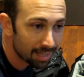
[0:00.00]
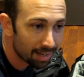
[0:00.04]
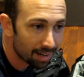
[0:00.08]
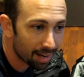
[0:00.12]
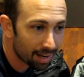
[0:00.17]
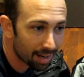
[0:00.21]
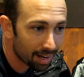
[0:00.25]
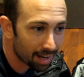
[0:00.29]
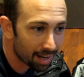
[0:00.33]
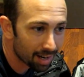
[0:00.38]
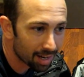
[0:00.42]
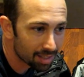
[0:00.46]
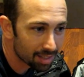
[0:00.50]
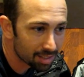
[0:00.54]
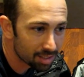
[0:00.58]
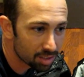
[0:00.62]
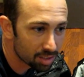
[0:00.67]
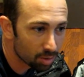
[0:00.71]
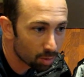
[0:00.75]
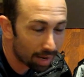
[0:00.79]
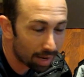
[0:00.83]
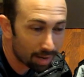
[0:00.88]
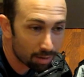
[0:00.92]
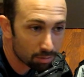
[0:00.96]
And
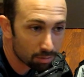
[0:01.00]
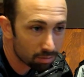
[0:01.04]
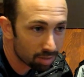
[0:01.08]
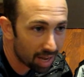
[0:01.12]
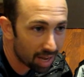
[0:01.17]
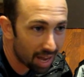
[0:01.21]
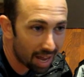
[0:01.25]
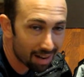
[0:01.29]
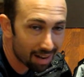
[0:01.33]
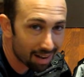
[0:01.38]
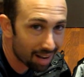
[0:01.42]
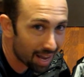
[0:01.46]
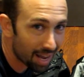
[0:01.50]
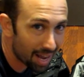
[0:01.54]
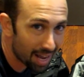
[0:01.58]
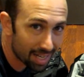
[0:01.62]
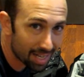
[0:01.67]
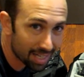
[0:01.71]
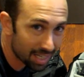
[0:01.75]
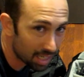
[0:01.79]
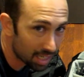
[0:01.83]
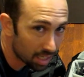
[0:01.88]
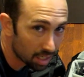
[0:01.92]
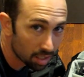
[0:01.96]
so I don't get
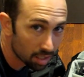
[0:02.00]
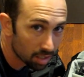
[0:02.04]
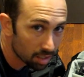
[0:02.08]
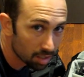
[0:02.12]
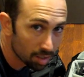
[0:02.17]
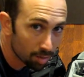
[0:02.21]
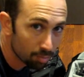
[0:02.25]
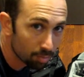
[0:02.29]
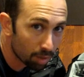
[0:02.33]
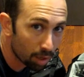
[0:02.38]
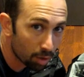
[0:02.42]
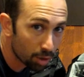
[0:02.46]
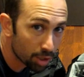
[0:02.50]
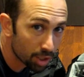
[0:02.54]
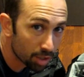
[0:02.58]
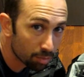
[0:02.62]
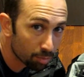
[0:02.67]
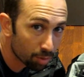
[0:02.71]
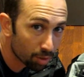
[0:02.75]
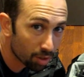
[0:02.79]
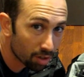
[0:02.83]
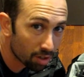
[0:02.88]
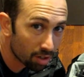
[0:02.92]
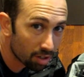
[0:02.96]
any motion
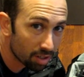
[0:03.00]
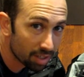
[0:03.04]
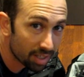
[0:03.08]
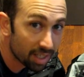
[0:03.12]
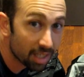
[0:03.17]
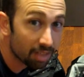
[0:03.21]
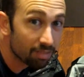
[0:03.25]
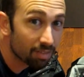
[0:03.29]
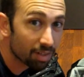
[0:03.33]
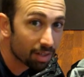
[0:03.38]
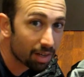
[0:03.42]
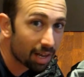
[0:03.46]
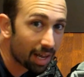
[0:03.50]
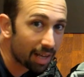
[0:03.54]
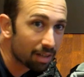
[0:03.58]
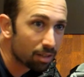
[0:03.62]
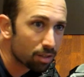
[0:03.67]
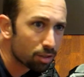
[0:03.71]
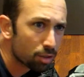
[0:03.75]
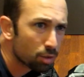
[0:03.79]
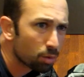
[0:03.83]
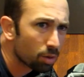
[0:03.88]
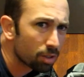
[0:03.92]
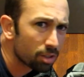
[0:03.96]
blur even
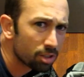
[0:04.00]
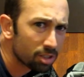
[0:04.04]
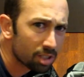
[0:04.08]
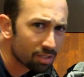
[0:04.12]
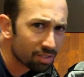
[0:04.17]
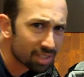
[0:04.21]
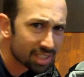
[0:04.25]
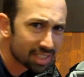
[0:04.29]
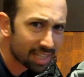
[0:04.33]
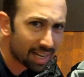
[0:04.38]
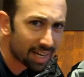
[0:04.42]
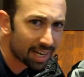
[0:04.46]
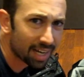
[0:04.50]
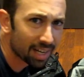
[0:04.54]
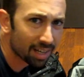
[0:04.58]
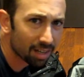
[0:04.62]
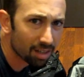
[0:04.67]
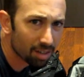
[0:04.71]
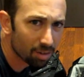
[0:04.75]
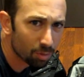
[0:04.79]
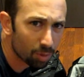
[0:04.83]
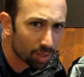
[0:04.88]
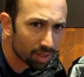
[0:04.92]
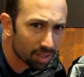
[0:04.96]
at 200th of a second
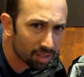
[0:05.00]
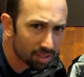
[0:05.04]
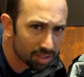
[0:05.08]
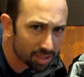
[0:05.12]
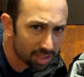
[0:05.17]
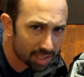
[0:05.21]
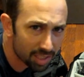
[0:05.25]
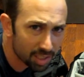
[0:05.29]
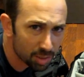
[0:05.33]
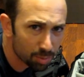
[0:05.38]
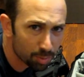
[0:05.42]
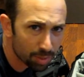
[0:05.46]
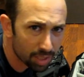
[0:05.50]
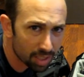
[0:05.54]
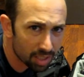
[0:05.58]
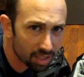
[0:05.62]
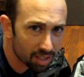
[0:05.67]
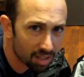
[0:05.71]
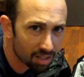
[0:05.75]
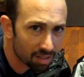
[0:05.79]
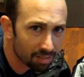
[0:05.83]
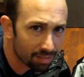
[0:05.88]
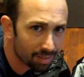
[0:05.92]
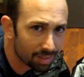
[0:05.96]
with the sync speed
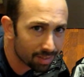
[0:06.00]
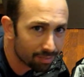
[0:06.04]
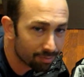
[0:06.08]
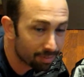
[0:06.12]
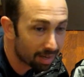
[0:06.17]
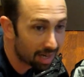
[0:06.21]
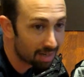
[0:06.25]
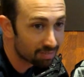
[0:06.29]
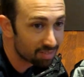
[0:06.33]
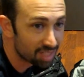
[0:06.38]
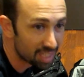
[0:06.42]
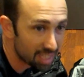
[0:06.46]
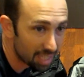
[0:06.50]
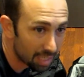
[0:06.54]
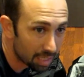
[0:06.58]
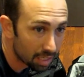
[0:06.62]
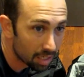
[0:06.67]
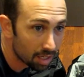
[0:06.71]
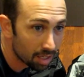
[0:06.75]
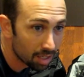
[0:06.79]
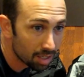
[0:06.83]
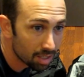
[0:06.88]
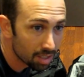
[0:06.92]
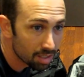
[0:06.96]
of the 5D.
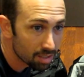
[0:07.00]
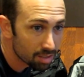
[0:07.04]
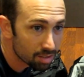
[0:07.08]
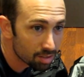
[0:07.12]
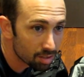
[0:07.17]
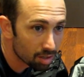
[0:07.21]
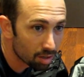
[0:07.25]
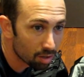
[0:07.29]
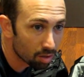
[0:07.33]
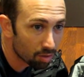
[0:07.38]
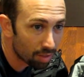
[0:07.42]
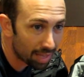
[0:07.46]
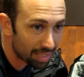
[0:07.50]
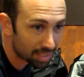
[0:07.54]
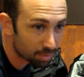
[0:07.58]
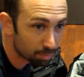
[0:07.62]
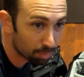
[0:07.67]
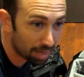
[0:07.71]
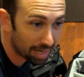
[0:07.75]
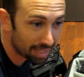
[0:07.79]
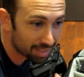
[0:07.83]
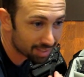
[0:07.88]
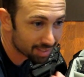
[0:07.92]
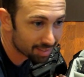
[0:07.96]
So that's
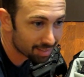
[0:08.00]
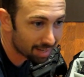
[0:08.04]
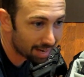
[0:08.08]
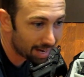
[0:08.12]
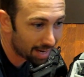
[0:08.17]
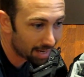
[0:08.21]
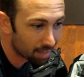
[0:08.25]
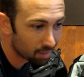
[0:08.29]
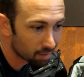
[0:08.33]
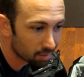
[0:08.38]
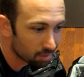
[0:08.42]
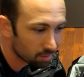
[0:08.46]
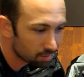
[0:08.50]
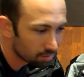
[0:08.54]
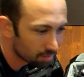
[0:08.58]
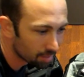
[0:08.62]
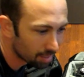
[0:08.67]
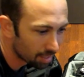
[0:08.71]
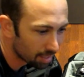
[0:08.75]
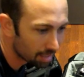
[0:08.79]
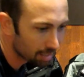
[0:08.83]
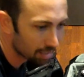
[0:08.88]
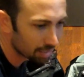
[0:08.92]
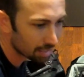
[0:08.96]
my style.
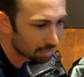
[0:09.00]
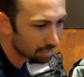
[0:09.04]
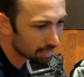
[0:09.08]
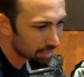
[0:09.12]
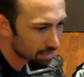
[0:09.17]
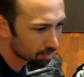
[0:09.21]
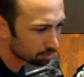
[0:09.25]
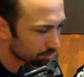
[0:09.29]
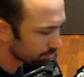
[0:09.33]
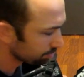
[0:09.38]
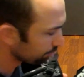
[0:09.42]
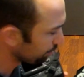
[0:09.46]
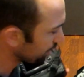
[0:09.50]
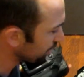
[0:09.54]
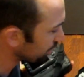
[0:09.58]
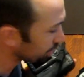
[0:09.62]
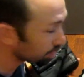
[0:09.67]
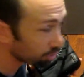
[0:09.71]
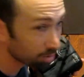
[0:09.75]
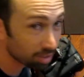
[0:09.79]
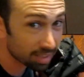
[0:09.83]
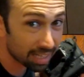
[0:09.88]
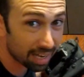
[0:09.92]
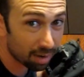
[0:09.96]
Been
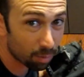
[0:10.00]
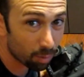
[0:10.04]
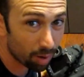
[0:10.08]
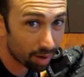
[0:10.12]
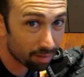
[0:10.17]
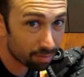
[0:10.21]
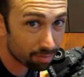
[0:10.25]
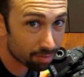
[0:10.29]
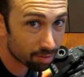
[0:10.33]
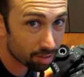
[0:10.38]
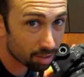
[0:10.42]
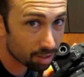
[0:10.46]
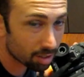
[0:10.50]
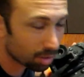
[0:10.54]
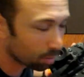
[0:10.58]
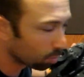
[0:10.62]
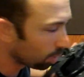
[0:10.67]
shooting that way for a